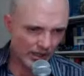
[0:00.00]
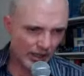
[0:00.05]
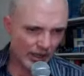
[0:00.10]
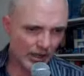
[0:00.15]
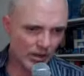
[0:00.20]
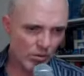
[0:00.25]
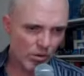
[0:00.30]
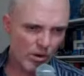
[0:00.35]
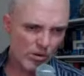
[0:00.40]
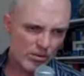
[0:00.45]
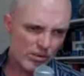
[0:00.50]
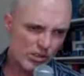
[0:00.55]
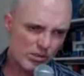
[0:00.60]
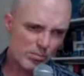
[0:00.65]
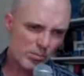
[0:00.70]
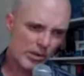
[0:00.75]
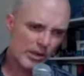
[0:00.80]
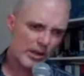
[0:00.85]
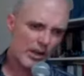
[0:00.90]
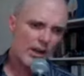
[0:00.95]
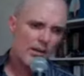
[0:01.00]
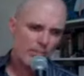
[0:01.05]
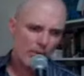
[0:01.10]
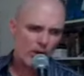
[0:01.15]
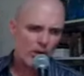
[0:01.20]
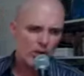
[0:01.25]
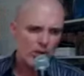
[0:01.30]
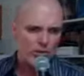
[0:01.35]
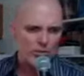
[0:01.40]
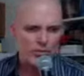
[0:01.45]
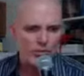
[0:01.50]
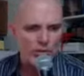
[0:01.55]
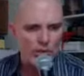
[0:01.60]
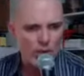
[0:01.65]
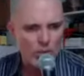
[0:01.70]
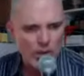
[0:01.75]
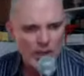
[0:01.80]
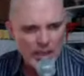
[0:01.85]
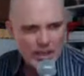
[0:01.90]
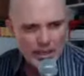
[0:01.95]
that quote. Just bring it up. I'll go through it
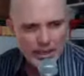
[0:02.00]
quickly